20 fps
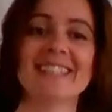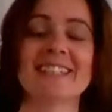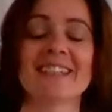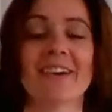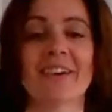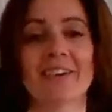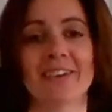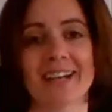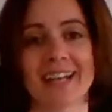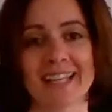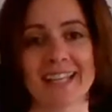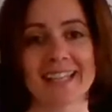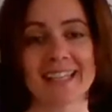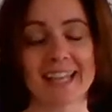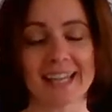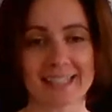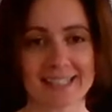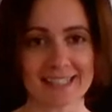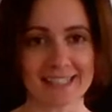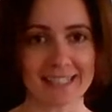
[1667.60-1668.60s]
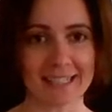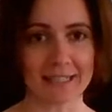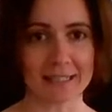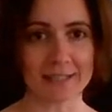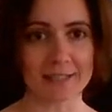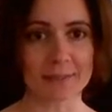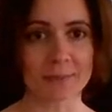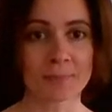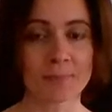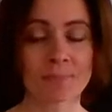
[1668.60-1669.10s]
Sorry. Yes, it
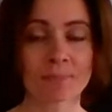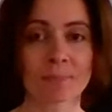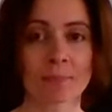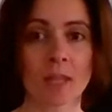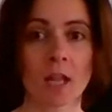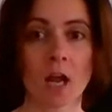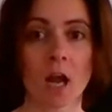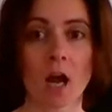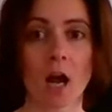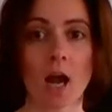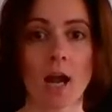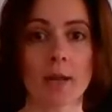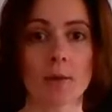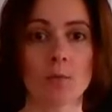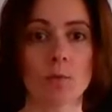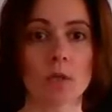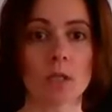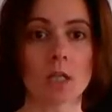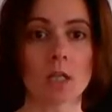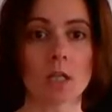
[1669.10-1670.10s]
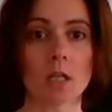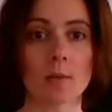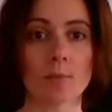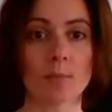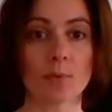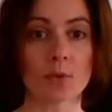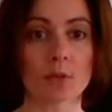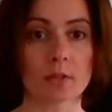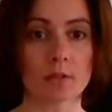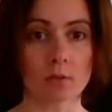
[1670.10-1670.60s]
is. I
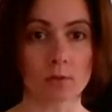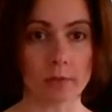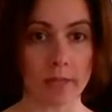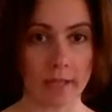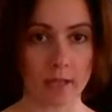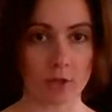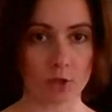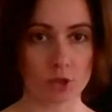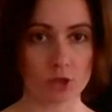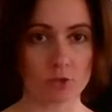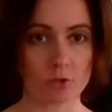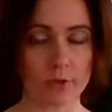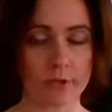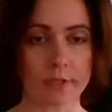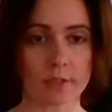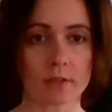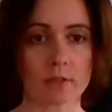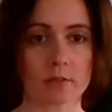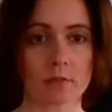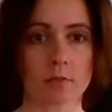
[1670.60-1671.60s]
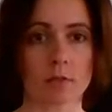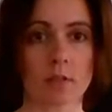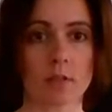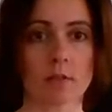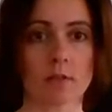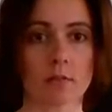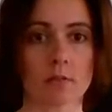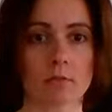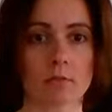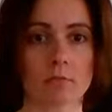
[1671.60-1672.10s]
will put the link to it
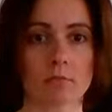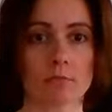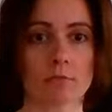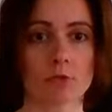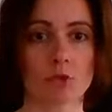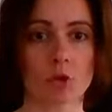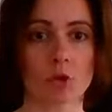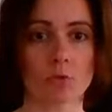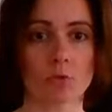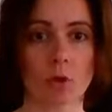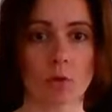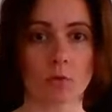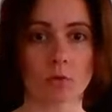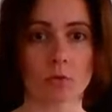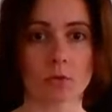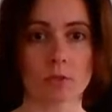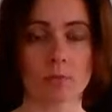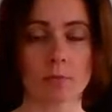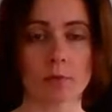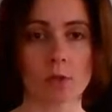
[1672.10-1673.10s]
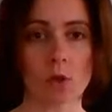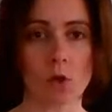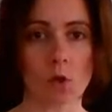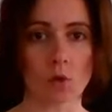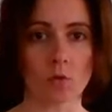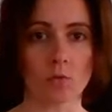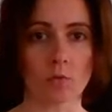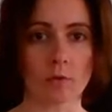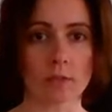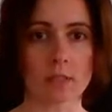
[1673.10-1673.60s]
in the show notes
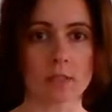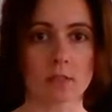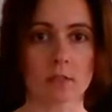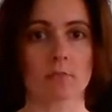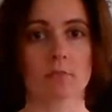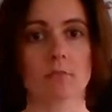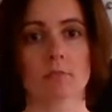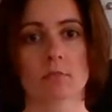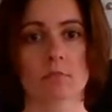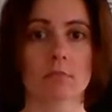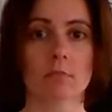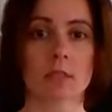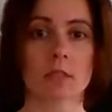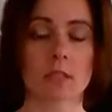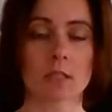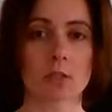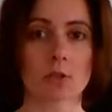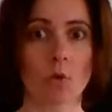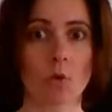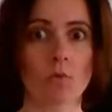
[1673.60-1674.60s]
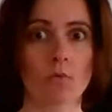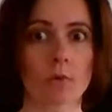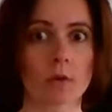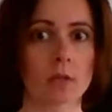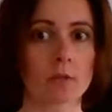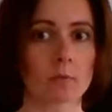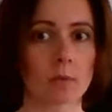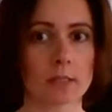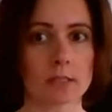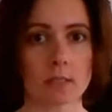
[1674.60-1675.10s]
below once this is
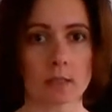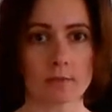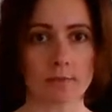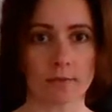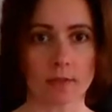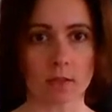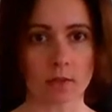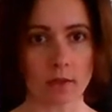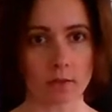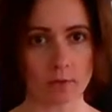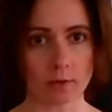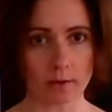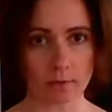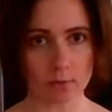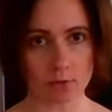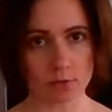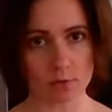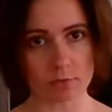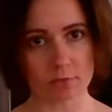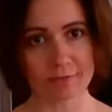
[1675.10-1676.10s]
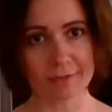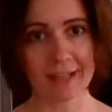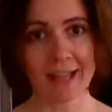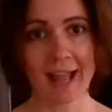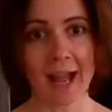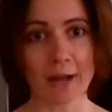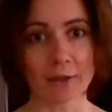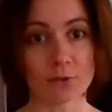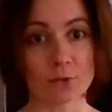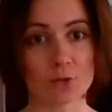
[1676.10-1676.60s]
over and once I figure out
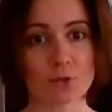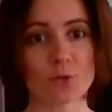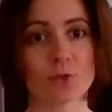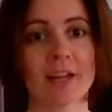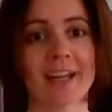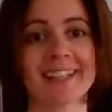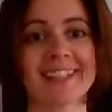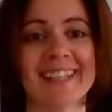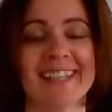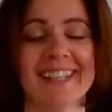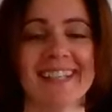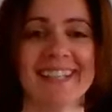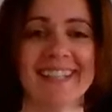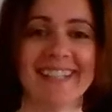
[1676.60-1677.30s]
how to do that.